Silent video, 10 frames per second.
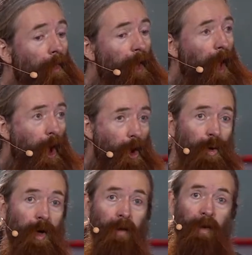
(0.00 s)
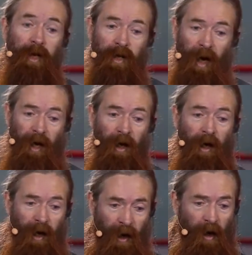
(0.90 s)
The only mistake
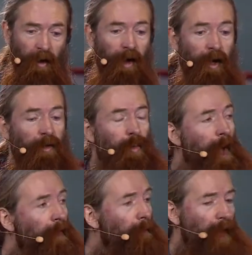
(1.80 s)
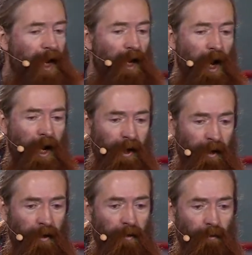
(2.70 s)
here is where the black line
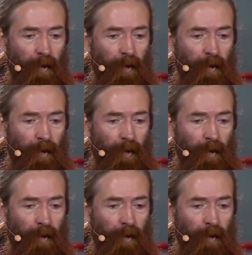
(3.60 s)
is.